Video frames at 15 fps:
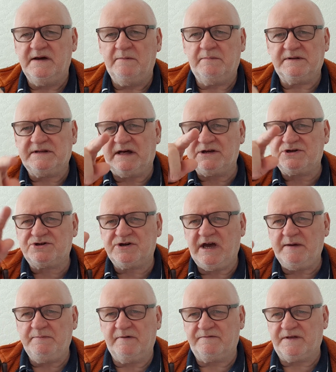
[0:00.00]
but that
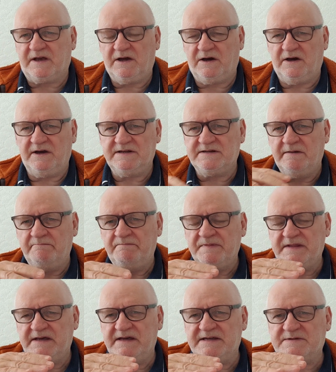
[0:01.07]
shape of the kite
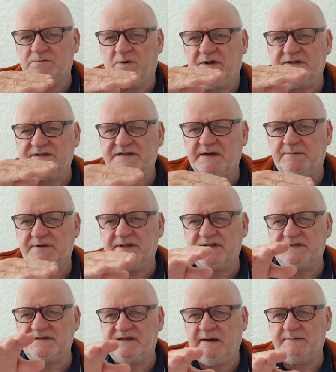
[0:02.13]
is what some of the
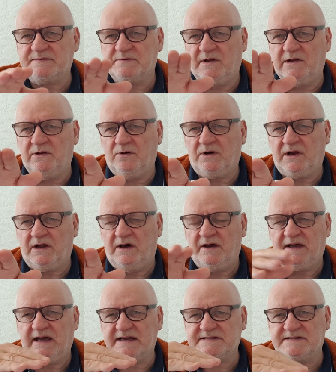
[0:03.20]
steps will look
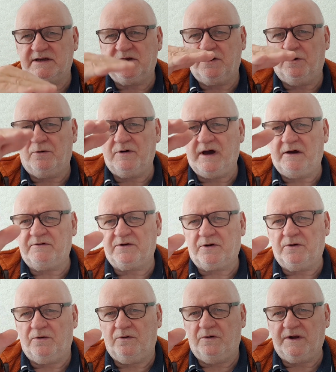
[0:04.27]
like as they go around a
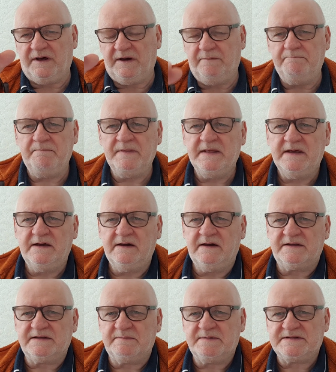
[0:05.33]
corner
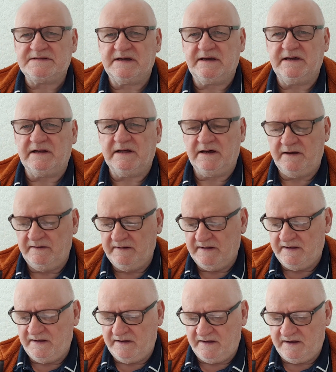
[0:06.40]
at a particular
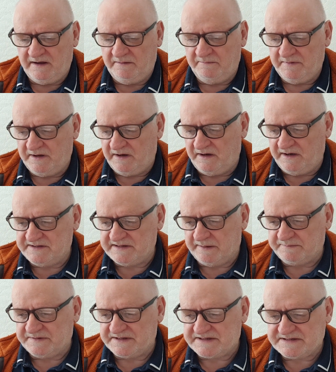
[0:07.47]
height
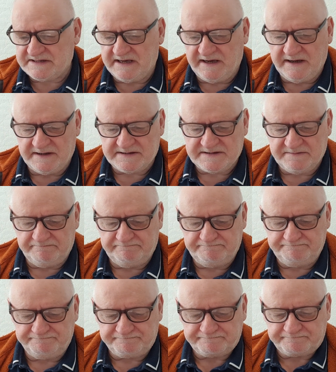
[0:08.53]
up the stairs.
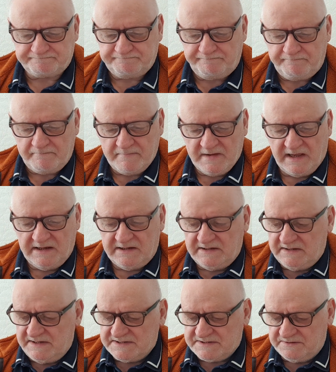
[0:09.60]

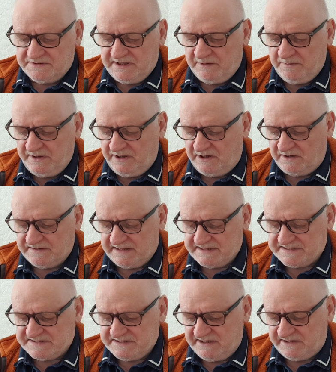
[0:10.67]
So there we are,
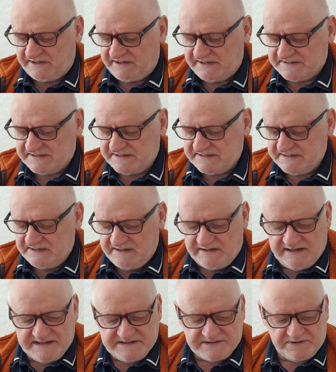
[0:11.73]
that's staircases.
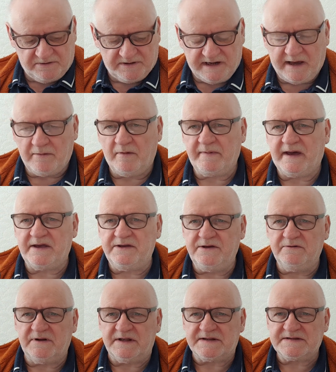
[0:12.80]
Let's talk now about
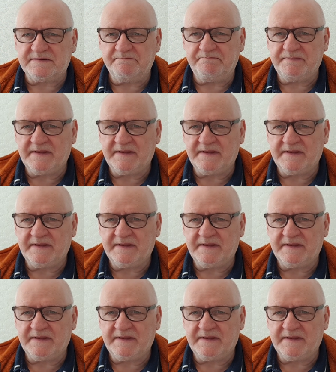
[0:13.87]
units.